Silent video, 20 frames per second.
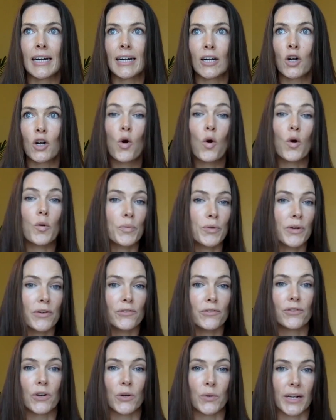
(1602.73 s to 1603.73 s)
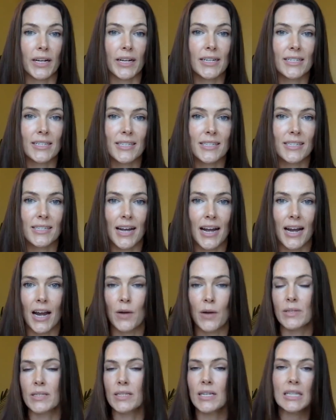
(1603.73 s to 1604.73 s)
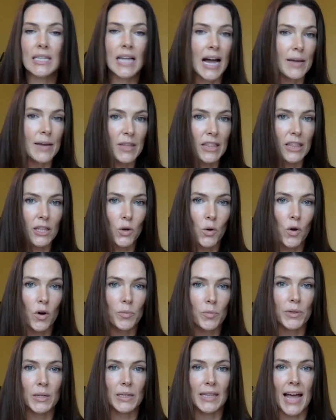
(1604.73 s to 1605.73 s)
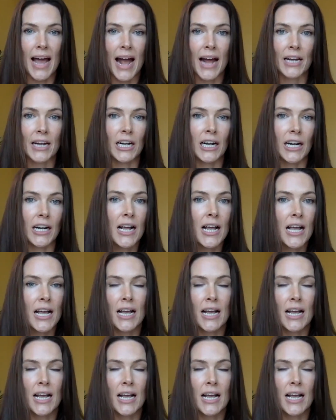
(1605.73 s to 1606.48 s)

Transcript: corporate focused, and I was climbing the corporate ladder.